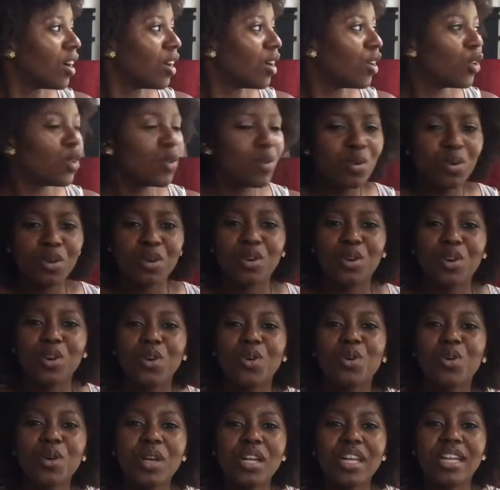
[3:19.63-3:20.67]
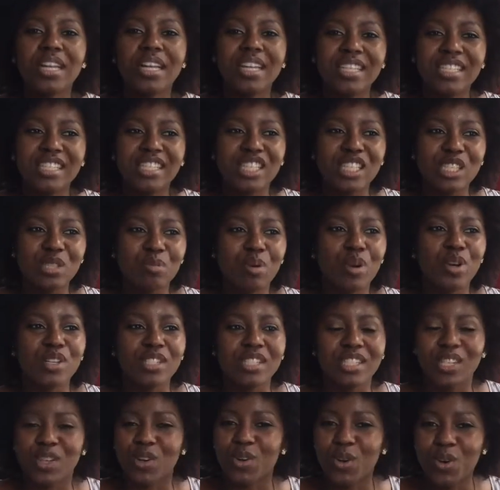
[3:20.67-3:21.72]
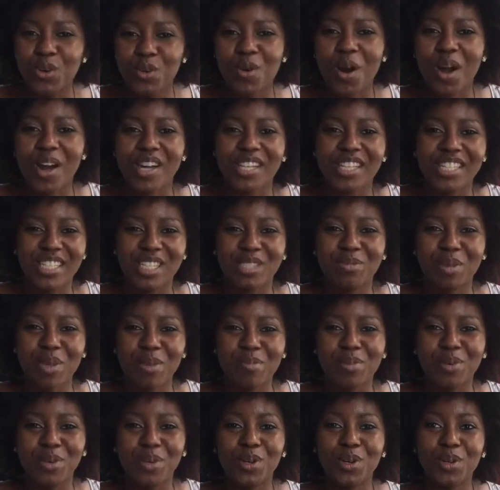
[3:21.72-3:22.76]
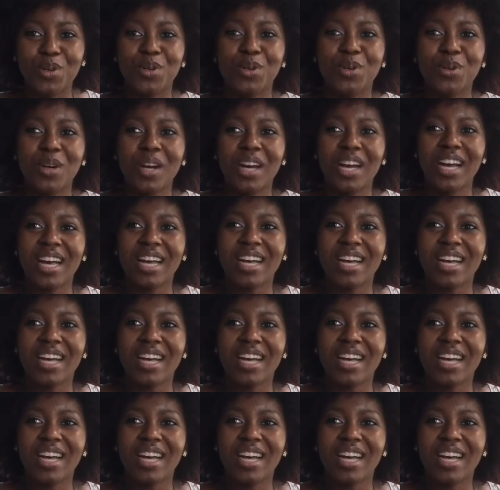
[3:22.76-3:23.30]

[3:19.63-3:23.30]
who is this person, or who are these people who